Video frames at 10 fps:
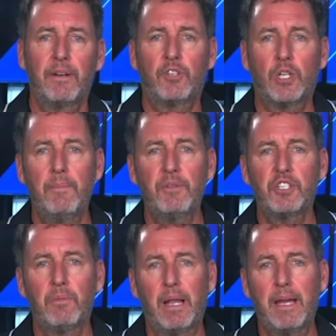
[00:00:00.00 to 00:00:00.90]
if Trump is
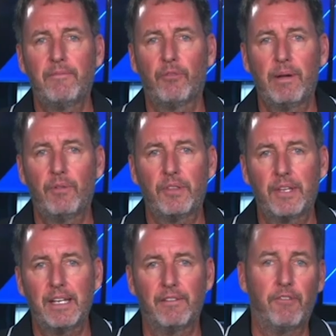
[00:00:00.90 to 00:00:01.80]
to blame for
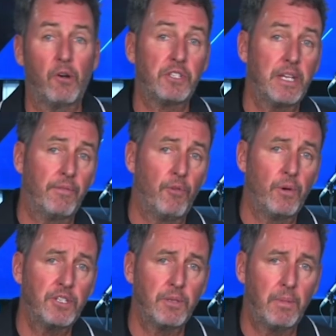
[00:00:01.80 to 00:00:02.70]
everything, and Fox
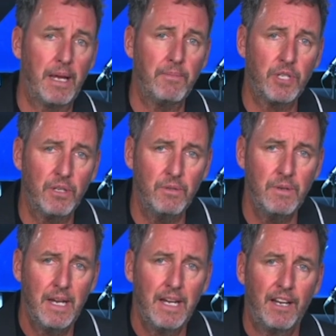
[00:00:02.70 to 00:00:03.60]
therefore is to blame too,
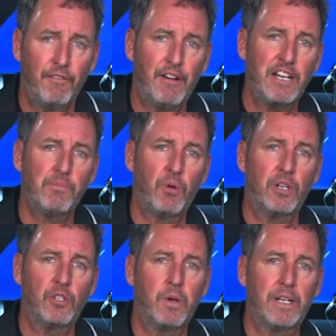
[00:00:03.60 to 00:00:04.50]
and Facebook
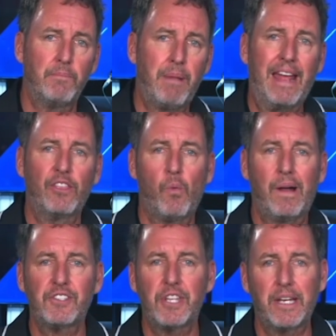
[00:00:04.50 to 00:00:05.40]
and Twitter ban the
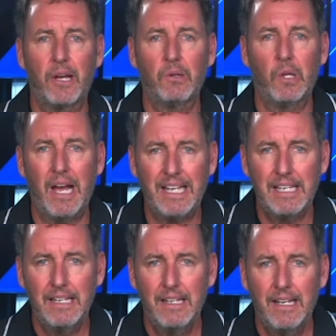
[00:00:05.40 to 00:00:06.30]
ones they don't like,
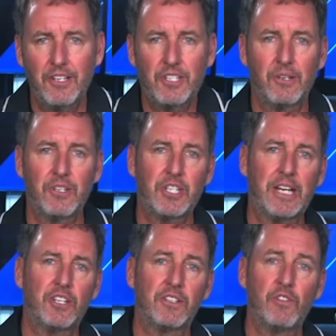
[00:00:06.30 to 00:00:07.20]
and certain
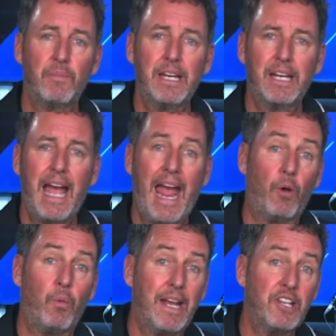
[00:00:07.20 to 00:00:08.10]
sections of the media
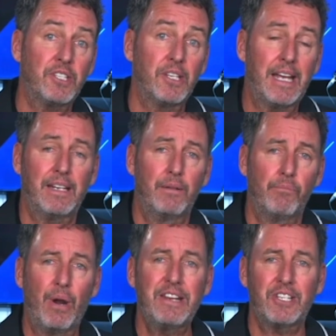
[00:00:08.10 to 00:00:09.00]
acquiesce to that and
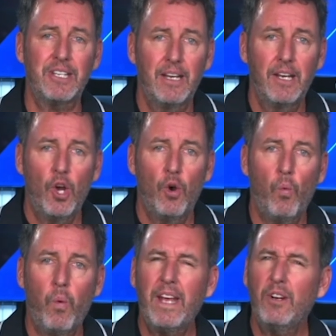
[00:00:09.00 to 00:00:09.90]
embrace it,
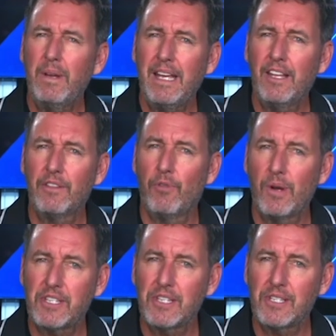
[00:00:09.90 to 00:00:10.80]
where do we hear the
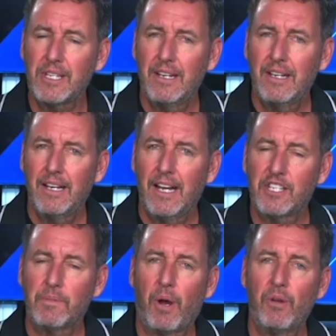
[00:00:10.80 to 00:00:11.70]
voices
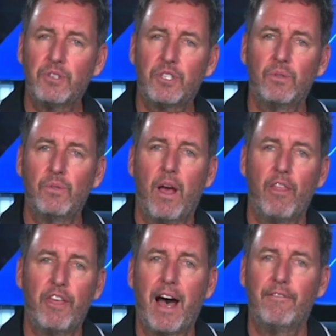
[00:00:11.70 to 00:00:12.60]
as opposed to the